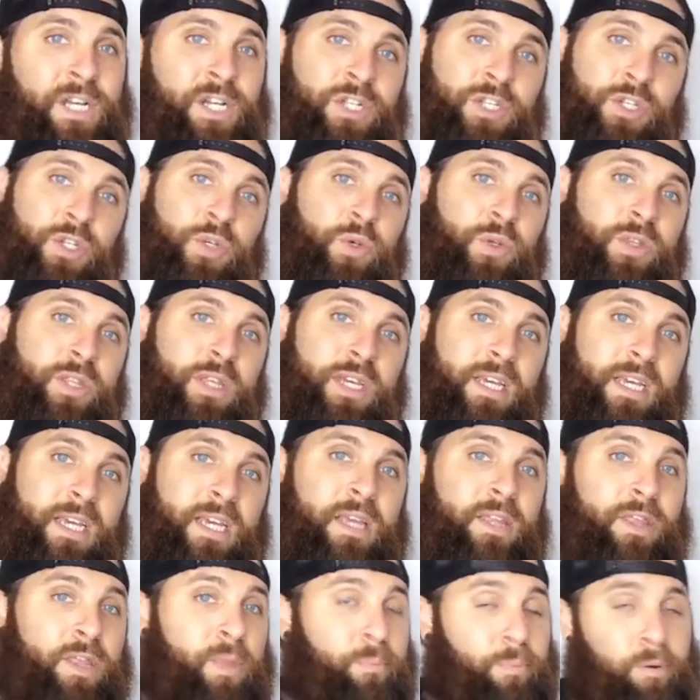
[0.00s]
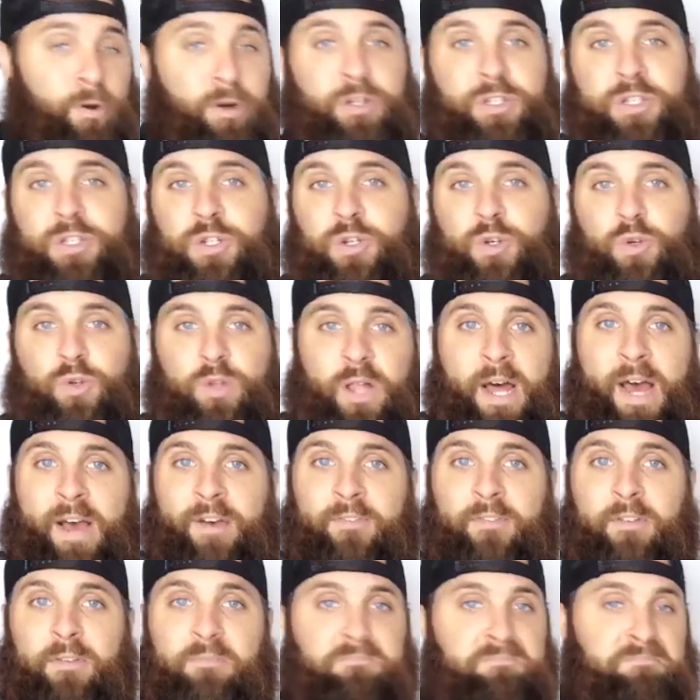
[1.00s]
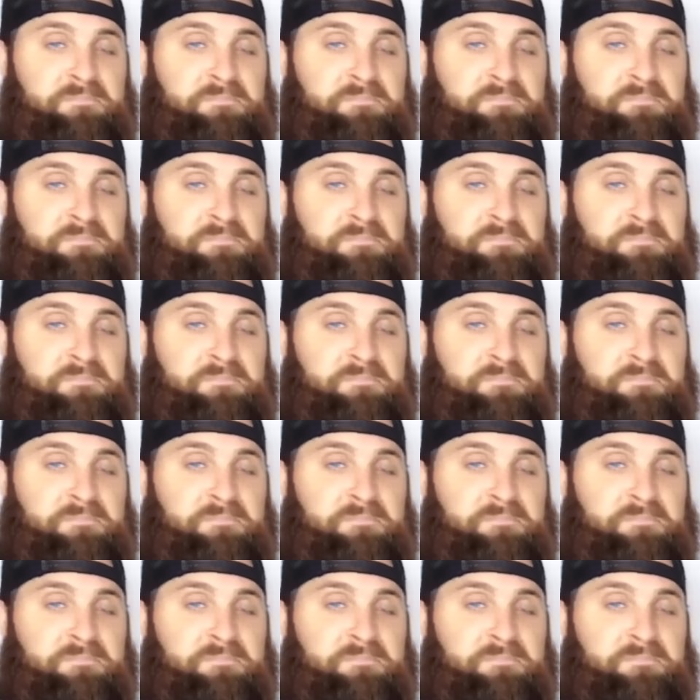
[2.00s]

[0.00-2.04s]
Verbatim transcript: to the, the person who left.